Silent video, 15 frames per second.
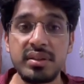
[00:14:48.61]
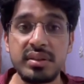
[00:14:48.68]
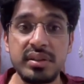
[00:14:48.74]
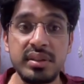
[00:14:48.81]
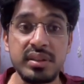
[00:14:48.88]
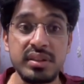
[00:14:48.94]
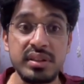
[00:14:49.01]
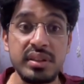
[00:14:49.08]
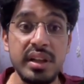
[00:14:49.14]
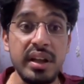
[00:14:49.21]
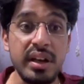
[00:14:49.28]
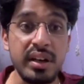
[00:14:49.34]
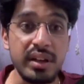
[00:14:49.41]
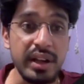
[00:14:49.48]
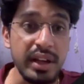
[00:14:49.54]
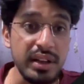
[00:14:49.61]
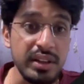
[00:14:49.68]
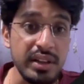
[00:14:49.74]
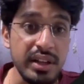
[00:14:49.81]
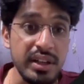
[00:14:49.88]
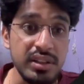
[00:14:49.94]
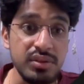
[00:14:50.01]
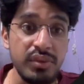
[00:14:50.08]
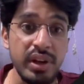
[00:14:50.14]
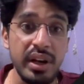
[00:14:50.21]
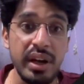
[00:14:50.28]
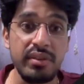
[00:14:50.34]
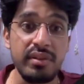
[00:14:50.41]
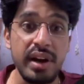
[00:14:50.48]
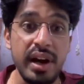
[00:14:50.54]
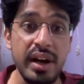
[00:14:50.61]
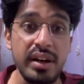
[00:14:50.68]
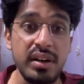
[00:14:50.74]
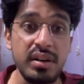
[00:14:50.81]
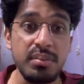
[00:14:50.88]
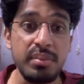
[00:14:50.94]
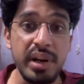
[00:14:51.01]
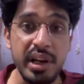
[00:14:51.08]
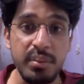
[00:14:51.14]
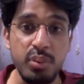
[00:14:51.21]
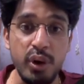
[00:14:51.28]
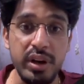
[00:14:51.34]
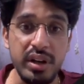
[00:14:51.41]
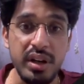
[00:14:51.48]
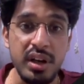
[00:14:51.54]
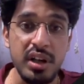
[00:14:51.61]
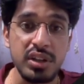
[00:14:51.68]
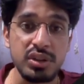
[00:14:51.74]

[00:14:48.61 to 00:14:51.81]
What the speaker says: since there is where I have added a breakpoint.